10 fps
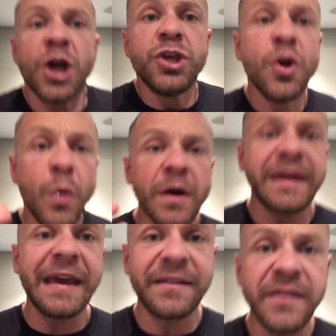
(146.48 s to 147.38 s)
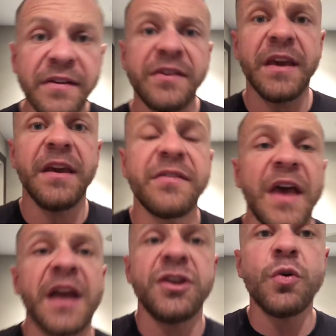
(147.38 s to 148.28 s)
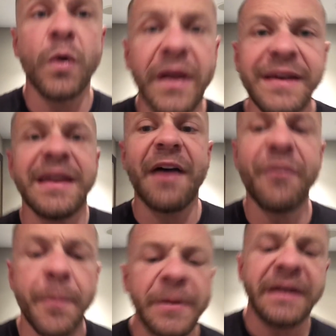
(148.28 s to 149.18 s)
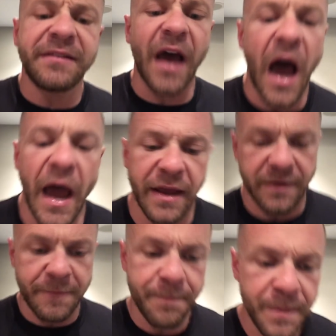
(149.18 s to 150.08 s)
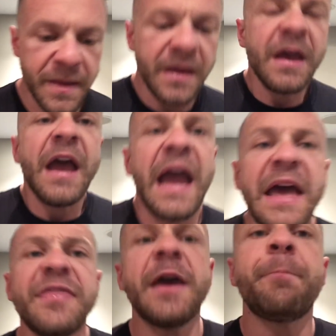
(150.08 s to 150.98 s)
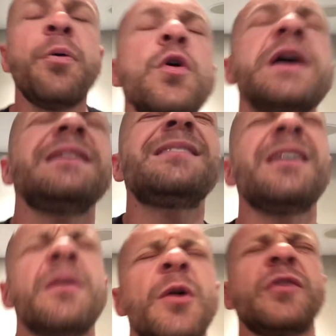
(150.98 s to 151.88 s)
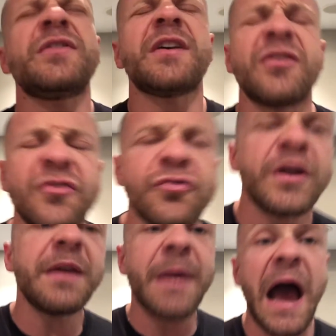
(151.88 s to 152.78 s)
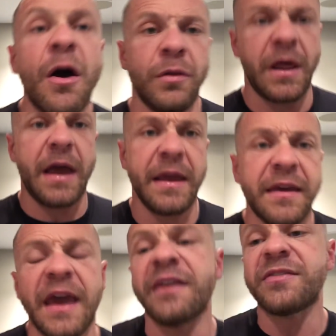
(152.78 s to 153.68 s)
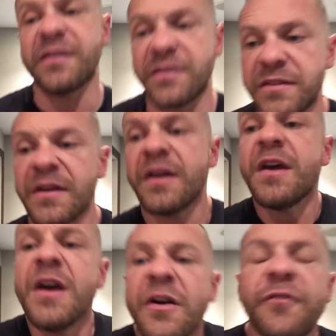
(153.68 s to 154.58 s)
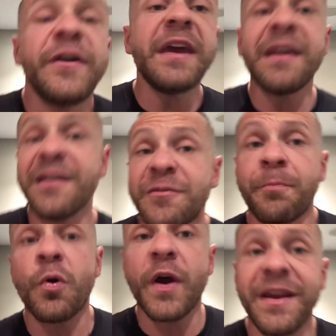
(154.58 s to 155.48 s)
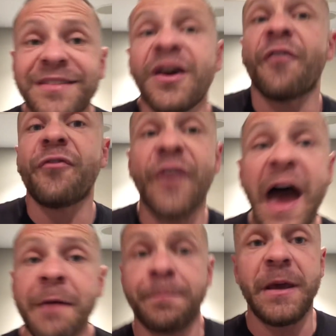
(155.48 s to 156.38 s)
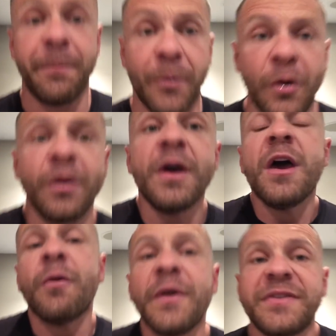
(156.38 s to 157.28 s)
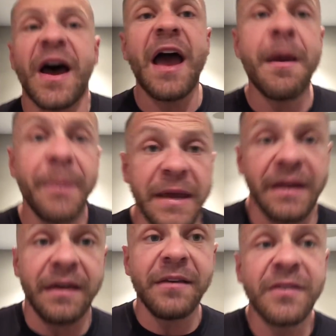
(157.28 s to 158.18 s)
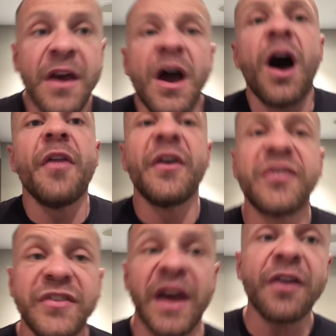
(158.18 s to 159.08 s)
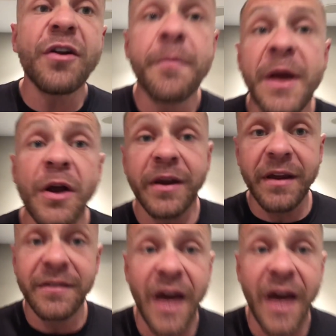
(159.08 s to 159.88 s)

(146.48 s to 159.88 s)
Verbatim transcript: you will get disease and you will inevitably die. And they point to the most extreme outlying cases. Vegans point to fat people with diabetes on the standard American